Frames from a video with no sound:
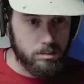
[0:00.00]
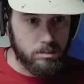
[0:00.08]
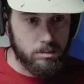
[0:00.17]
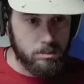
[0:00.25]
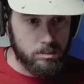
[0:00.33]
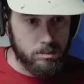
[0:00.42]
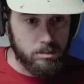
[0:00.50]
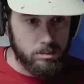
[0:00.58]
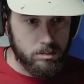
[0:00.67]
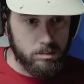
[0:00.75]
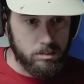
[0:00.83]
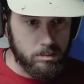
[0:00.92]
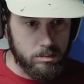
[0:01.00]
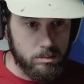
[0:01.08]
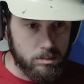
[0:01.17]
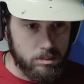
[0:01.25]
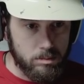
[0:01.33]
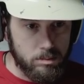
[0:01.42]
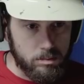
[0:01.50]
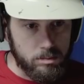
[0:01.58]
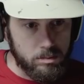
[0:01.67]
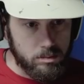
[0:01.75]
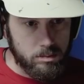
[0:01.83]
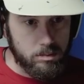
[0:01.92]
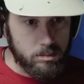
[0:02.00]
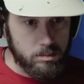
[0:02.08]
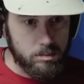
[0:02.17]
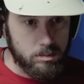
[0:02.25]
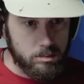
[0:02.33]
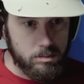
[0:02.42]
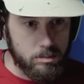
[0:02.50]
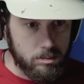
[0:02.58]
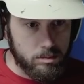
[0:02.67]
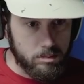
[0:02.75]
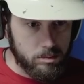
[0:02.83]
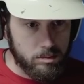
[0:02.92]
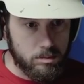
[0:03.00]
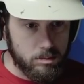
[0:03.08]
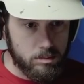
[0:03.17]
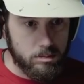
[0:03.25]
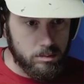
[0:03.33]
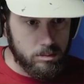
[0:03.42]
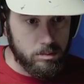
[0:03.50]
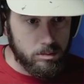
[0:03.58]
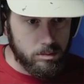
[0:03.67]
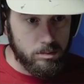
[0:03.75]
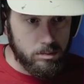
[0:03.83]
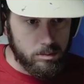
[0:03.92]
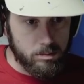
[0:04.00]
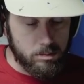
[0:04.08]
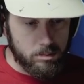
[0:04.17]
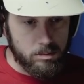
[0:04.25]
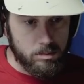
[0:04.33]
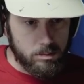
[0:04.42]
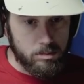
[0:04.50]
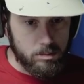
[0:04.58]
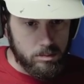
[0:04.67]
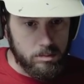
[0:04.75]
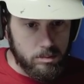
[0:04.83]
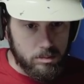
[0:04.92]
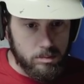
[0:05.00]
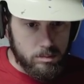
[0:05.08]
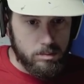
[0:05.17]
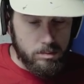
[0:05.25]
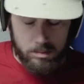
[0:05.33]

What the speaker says: [no speech]